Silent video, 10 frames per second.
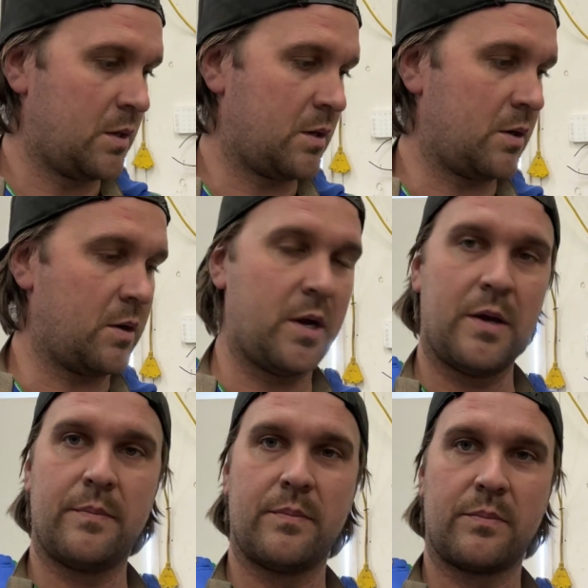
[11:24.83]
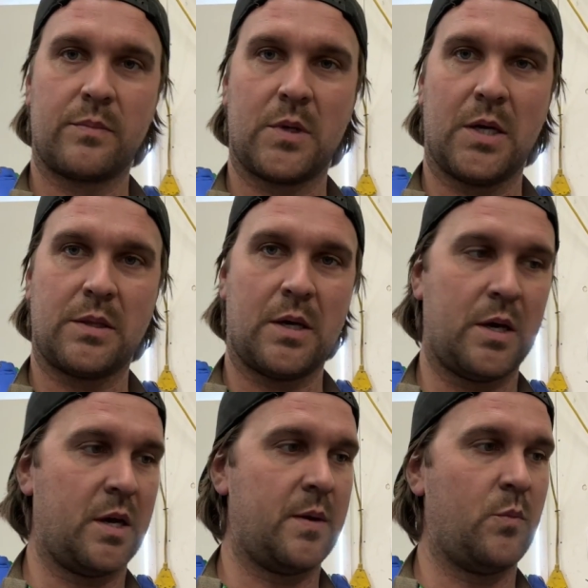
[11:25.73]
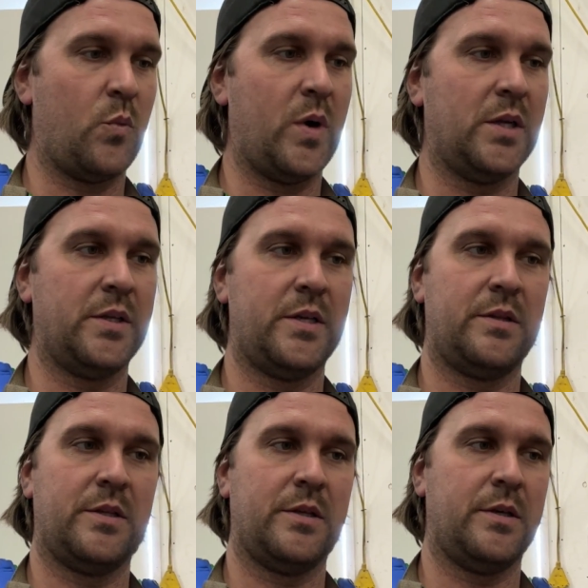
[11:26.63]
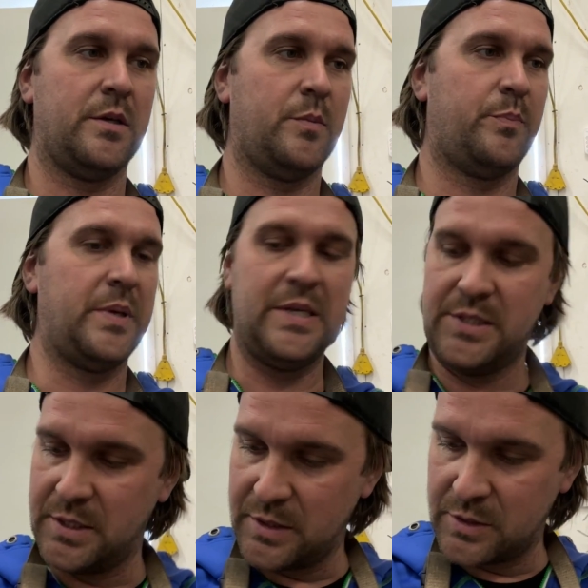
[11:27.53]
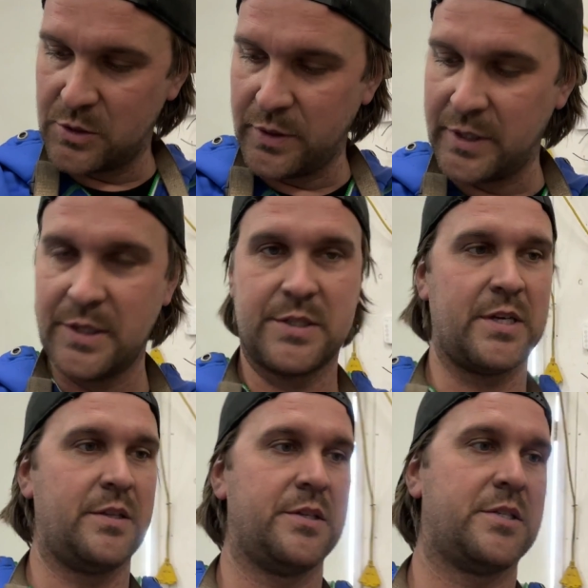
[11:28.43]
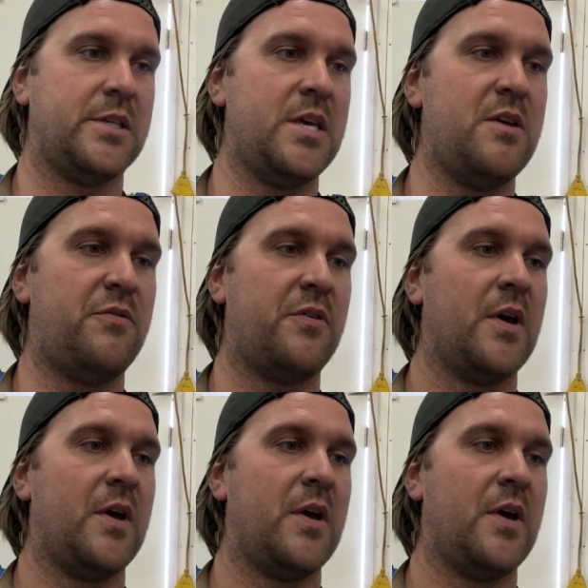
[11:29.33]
All right, got the heim welded in the little piece that's going inside the sleeve.